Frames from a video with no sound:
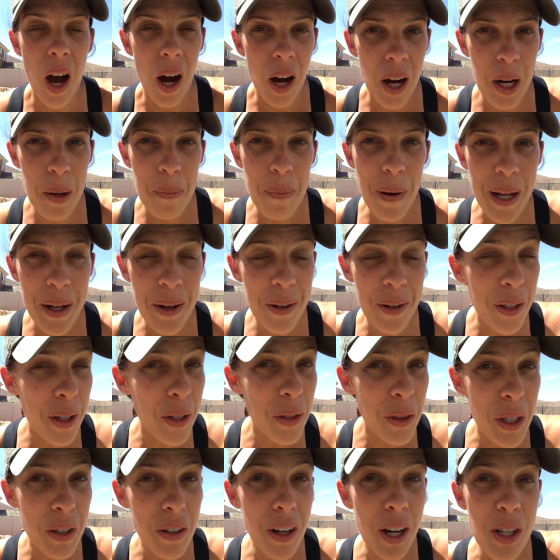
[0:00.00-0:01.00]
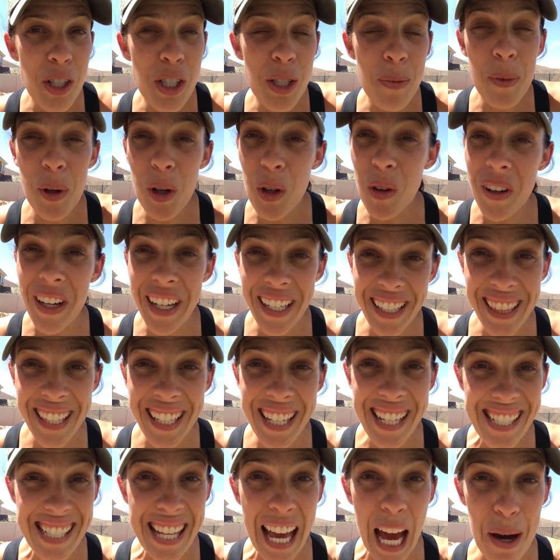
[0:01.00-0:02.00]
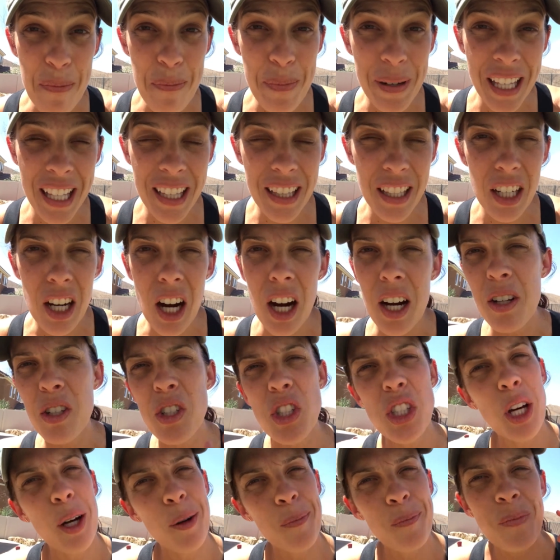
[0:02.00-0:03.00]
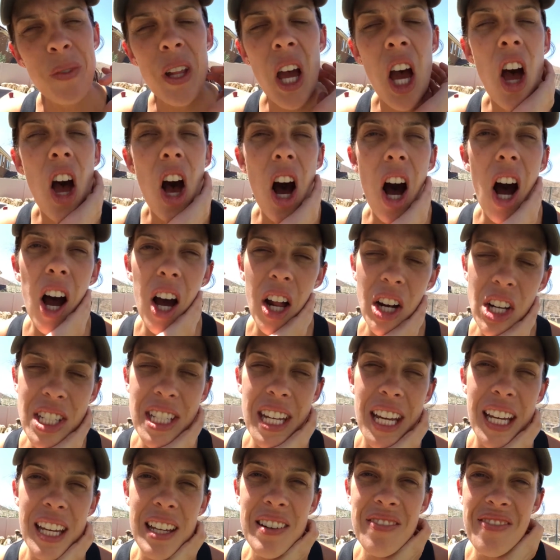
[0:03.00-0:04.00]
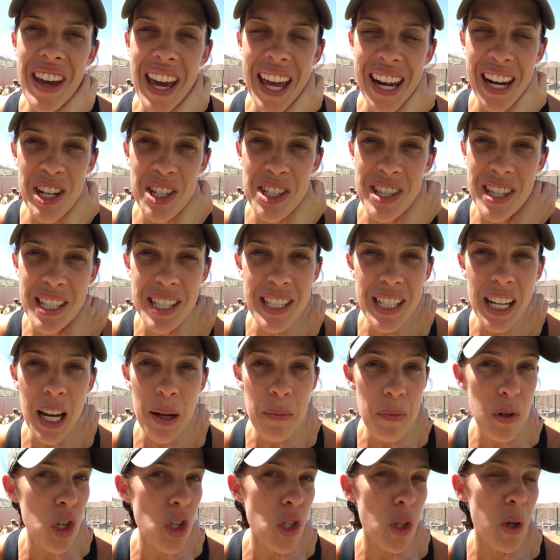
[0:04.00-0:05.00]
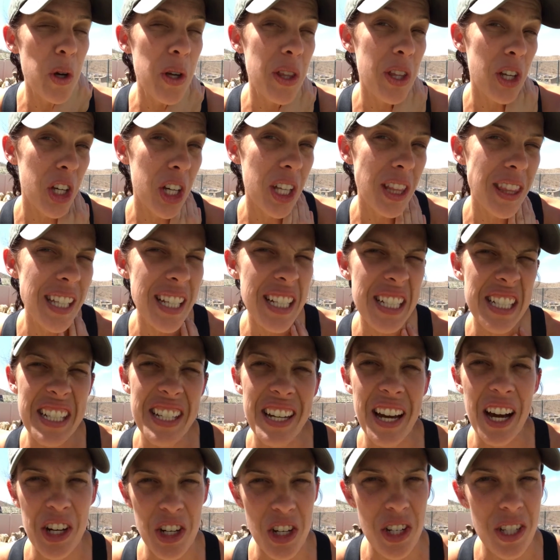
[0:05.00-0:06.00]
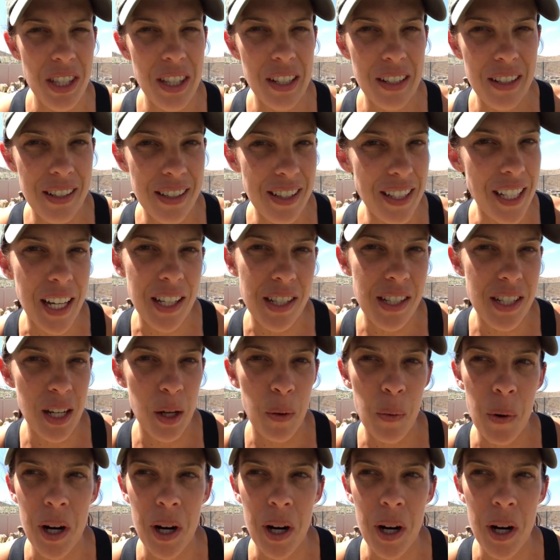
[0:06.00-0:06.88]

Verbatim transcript: On a better note, there are some great things happening in the garden, so I'll just take advantage of this time to show you the good things, not just the disgusting